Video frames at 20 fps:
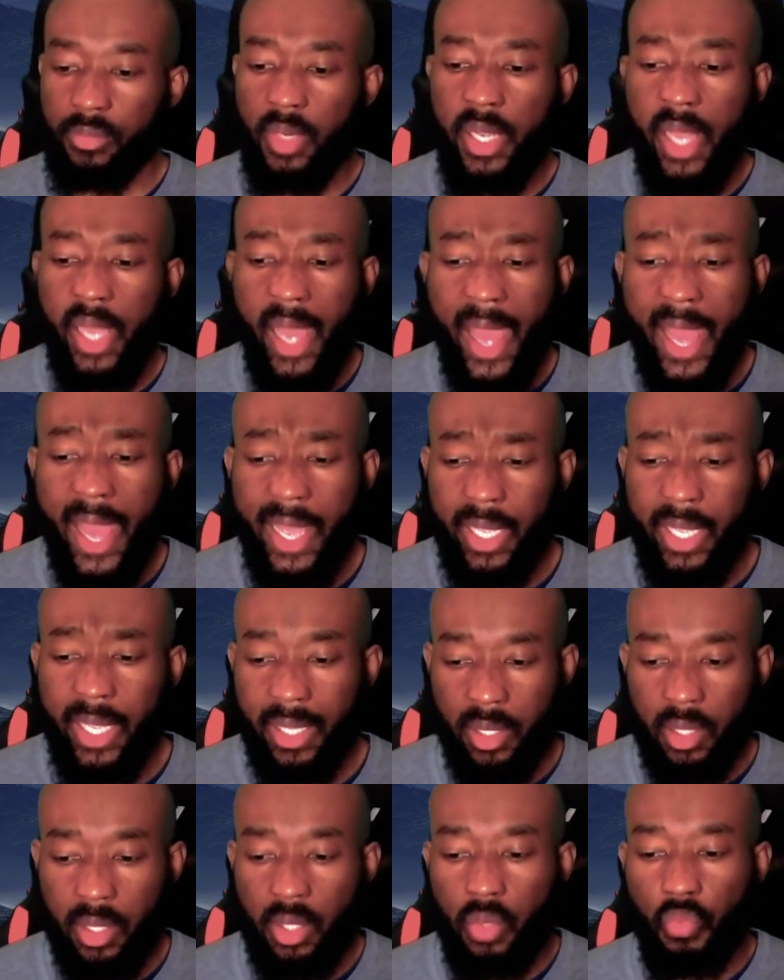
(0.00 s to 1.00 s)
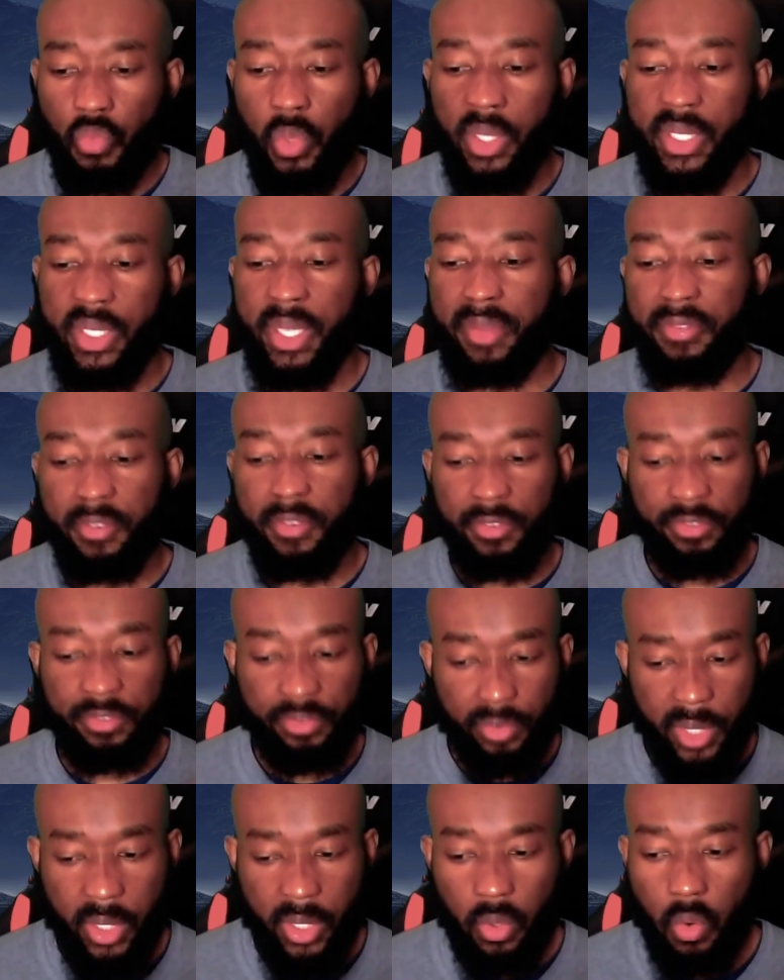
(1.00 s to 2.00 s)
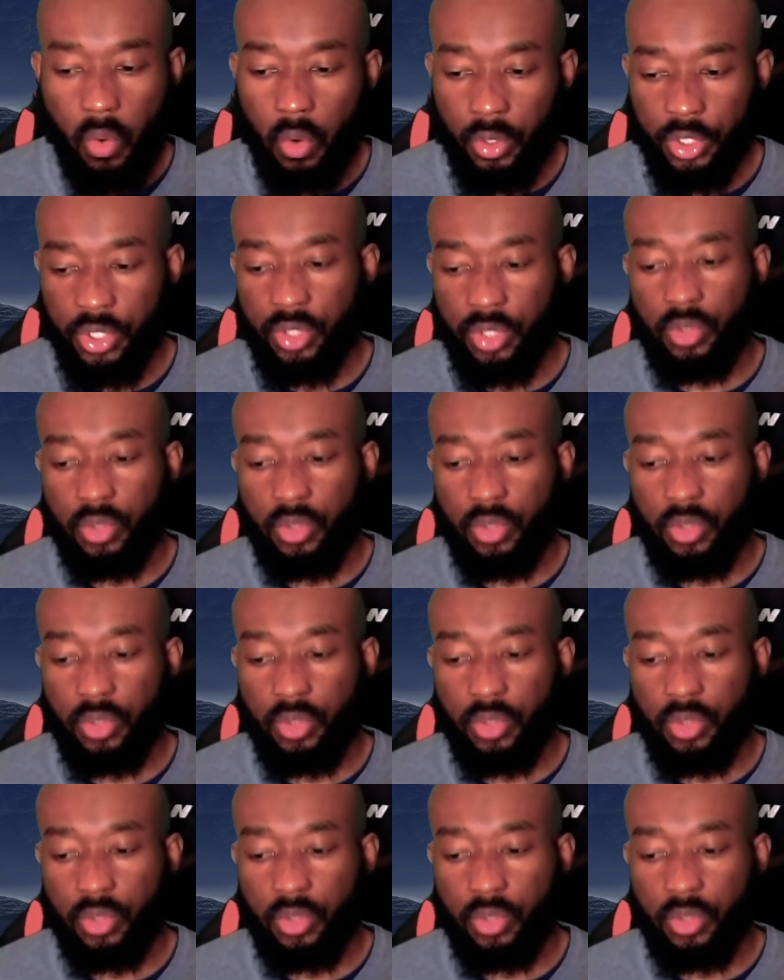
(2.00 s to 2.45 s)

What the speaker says: I will give free course to